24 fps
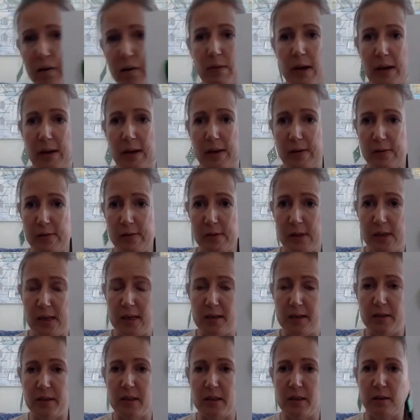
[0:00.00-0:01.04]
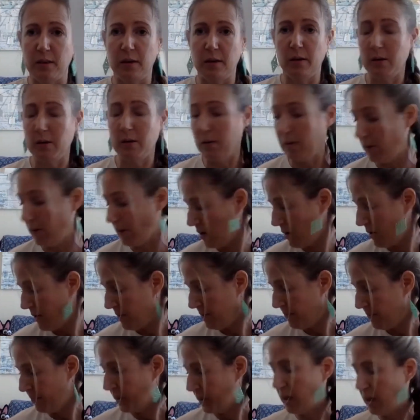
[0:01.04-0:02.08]
around, and so
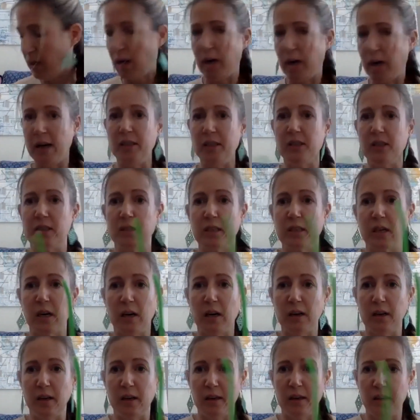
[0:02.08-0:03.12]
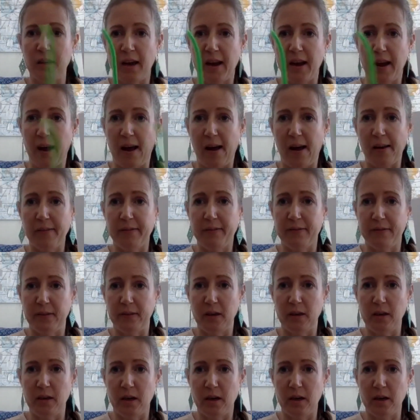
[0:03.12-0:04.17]
I just cut it in half
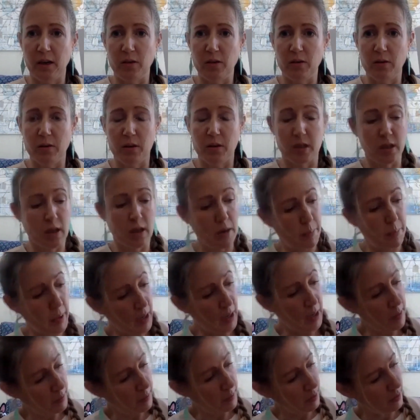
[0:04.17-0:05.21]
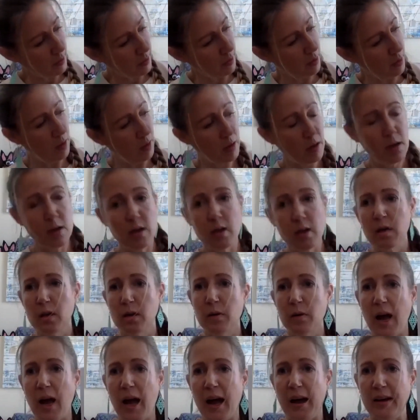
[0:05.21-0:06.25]
and I used a pipe cleaner
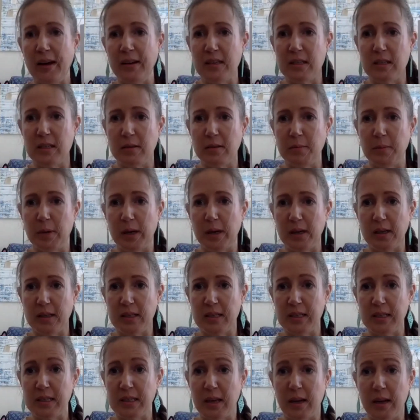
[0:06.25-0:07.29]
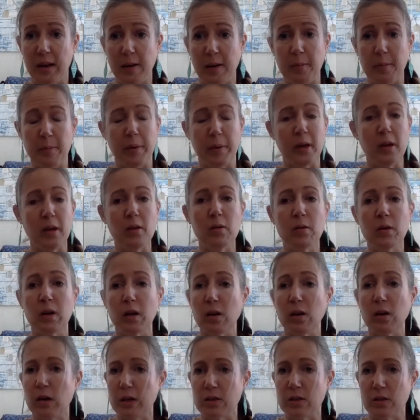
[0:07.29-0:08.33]
as my stem, but you can
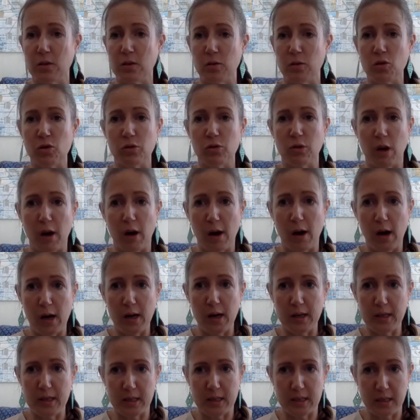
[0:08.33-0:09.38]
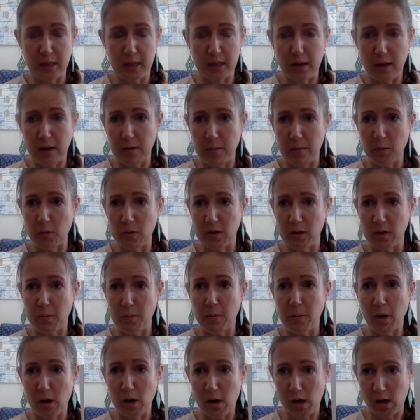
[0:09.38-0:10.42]
also draw a stem with a
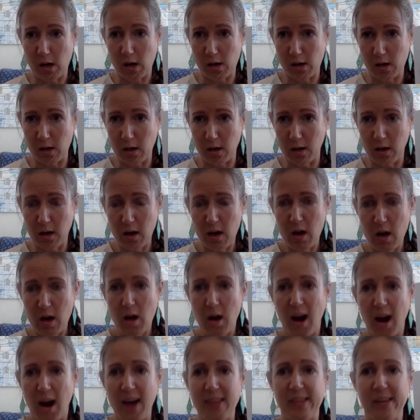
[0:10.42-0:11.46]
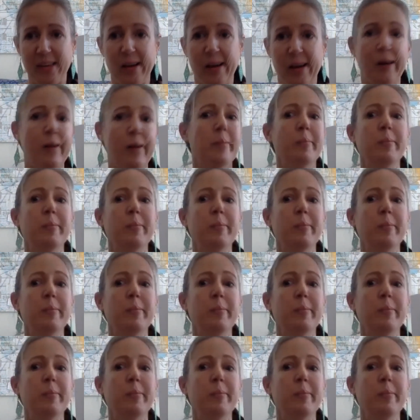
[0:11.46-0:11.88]
marker. I thought